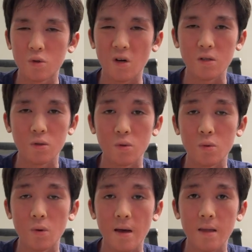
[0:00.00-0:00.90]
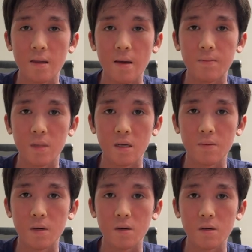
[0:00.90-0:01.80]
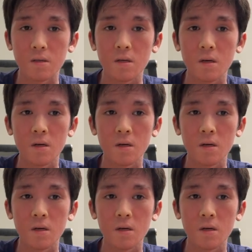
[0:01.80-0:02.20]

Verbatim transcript: tried to do NMT because